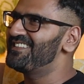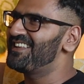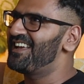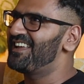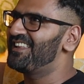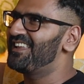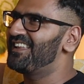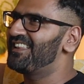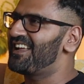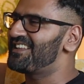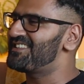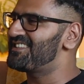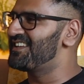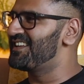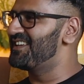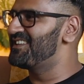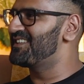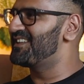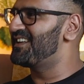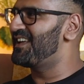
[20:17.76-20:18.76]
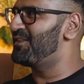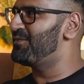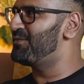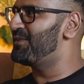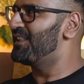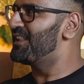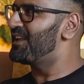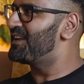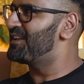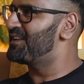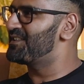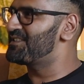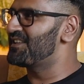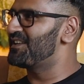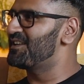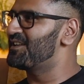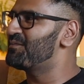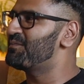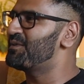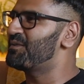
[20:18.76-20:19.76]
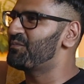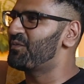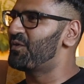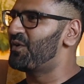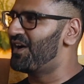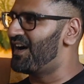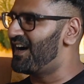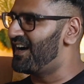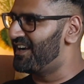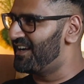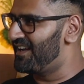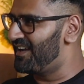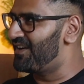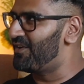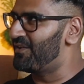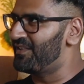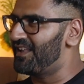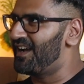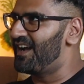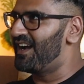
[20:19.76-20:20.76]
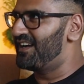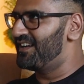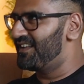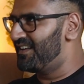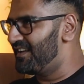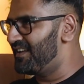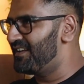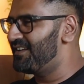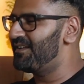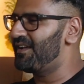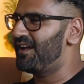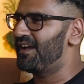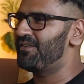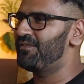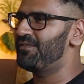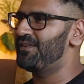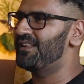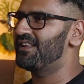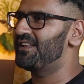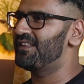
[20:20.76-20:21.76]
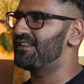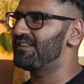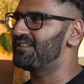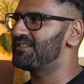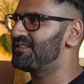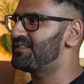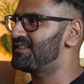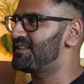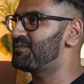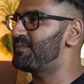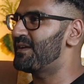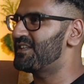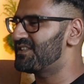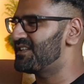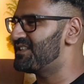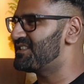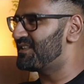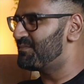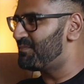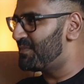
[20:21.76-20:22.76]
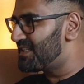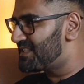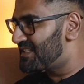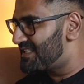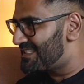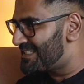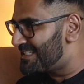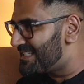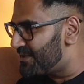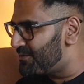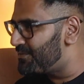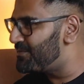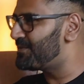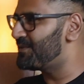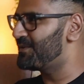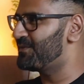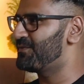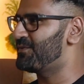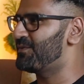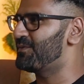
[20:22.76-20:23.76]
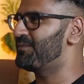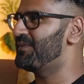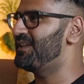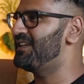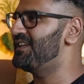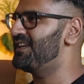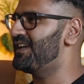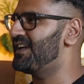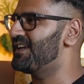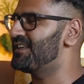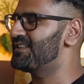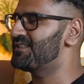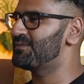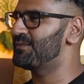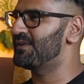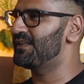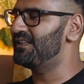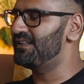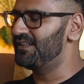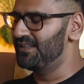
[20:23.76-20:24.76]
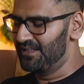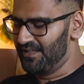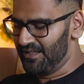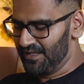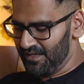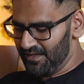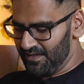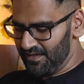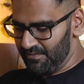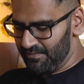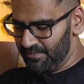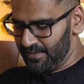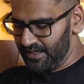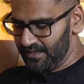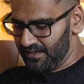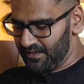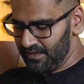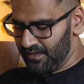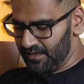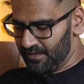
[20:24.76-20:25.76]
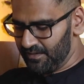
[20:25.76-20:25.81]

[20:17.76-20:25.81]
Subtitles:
so I think that's the reason I feel that it's a little bit more hard on the harder end. I feel that the suspension is a bit stiff for me as well. But